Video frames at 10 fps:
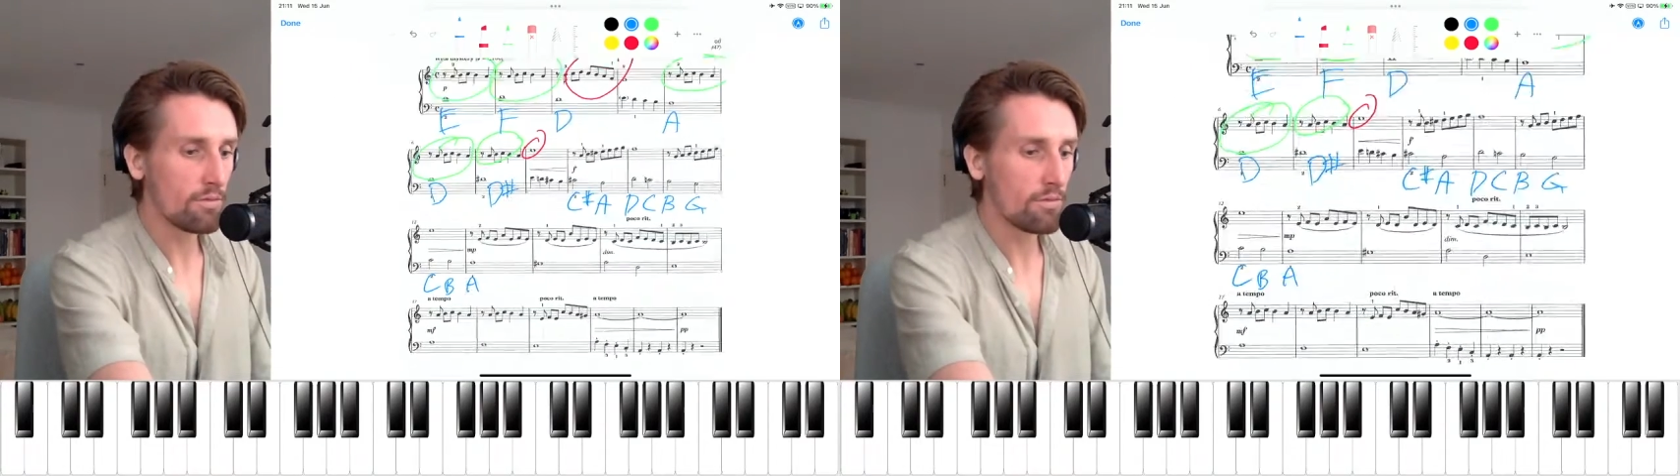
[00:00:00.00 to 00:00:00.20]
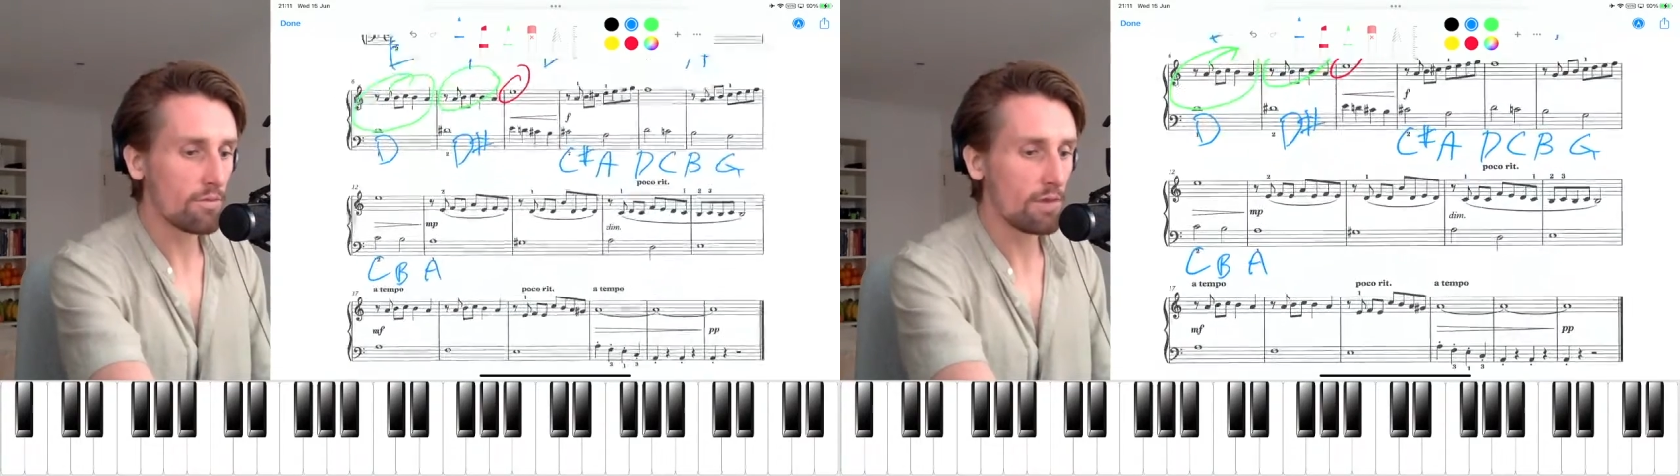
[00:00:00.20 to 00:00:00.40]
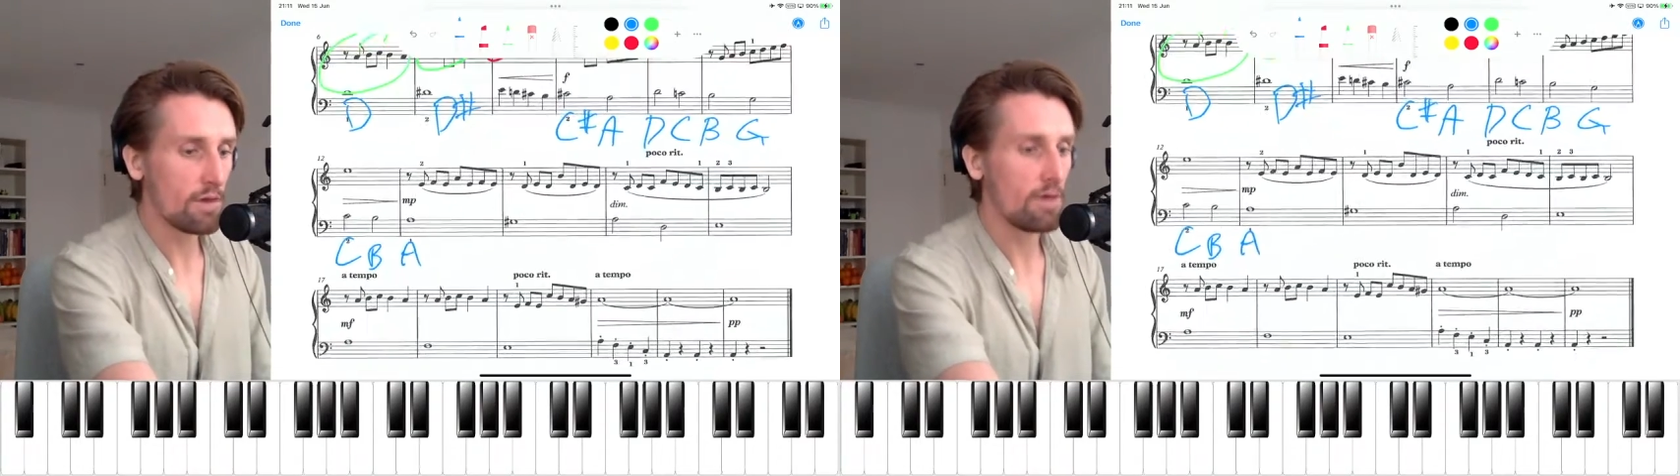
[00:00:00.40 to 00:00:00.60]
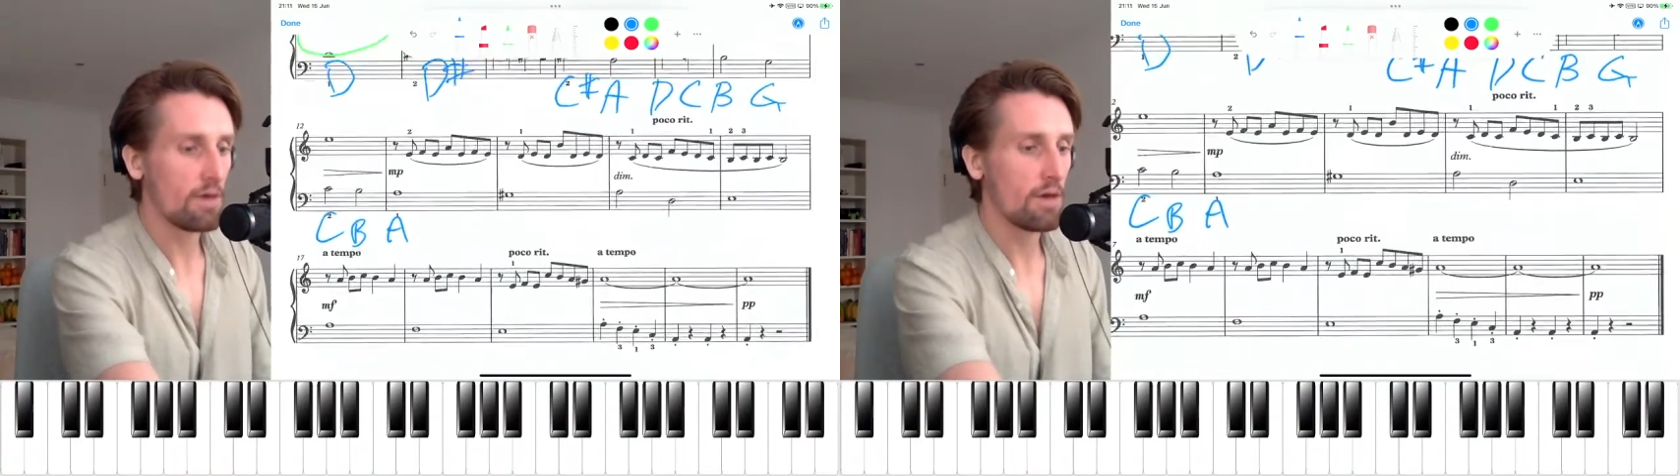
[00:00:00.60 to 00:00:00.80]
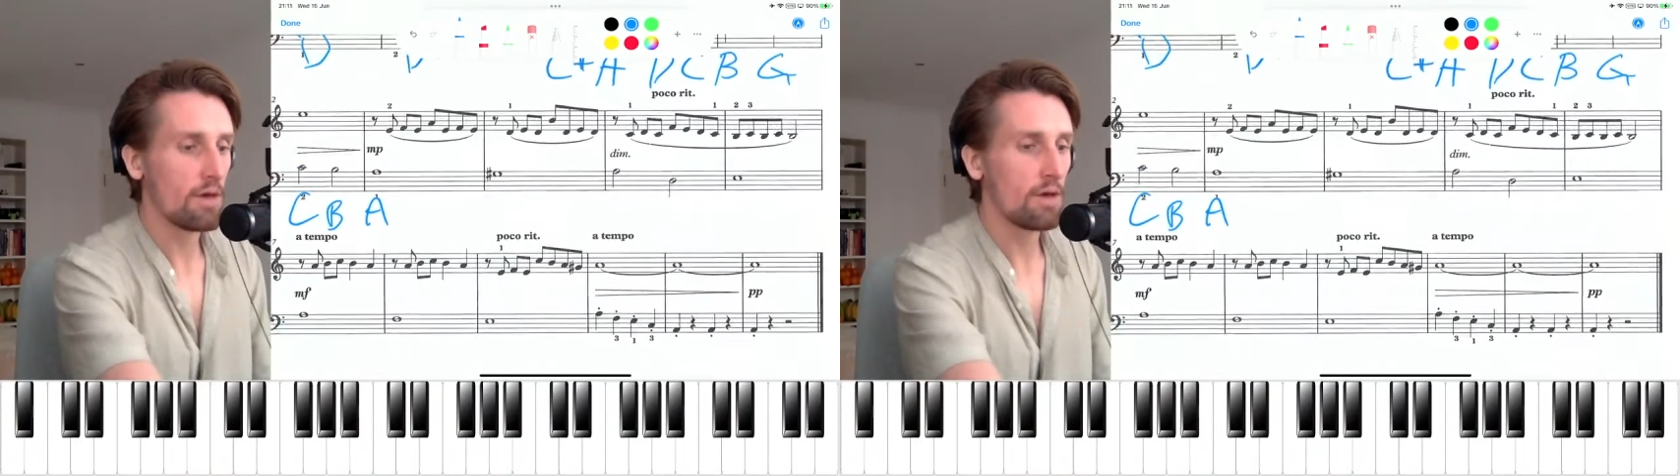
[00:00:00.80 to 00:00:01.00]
Yeah, okay.